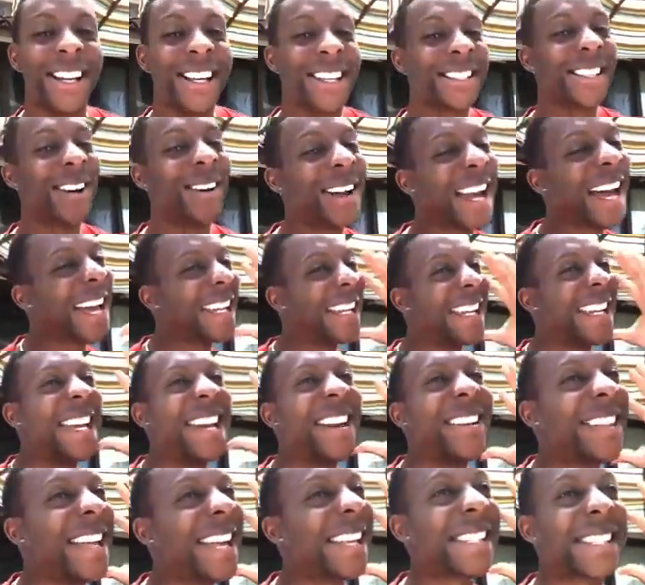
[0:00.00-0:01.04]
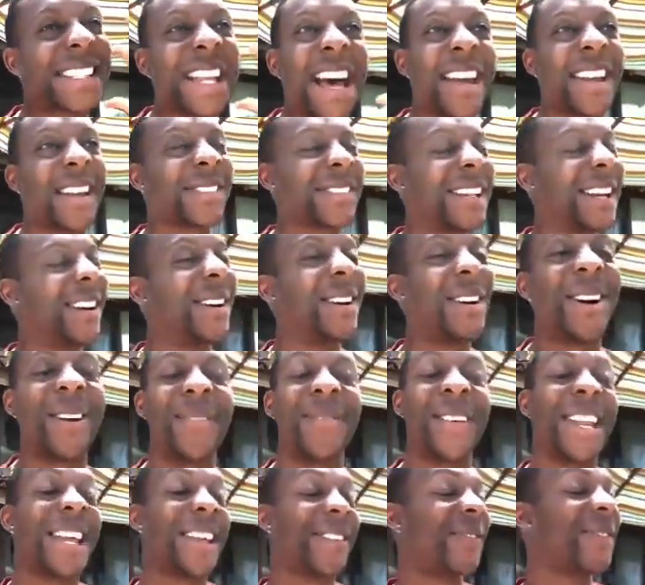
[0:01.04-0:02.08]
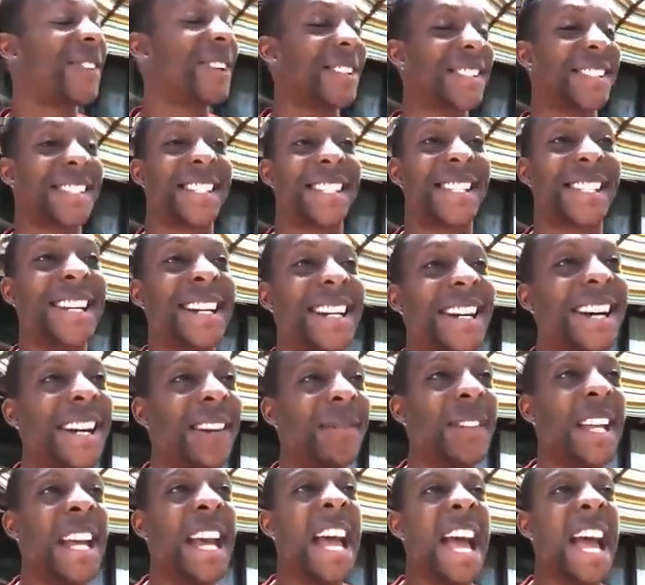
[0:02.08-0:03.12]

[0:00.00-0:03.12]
So I can hear that sound. I was like, oh man, that feels good.